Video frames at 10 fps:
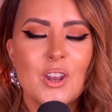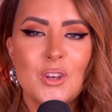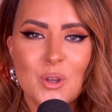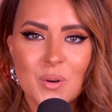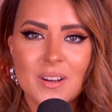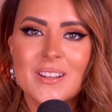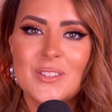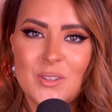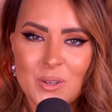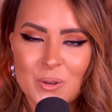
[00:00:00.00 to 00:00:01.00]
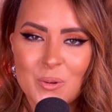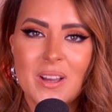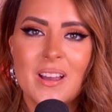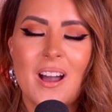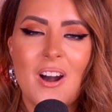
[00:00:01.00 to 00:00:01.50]
Neewer do
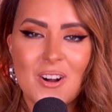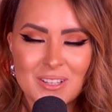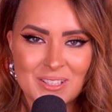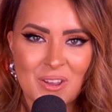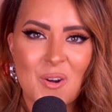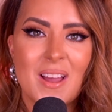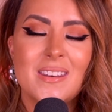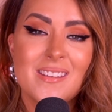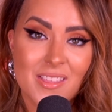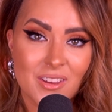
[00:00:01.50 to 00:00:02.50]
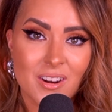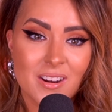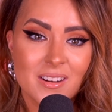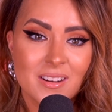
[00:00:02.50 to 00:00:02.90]
also another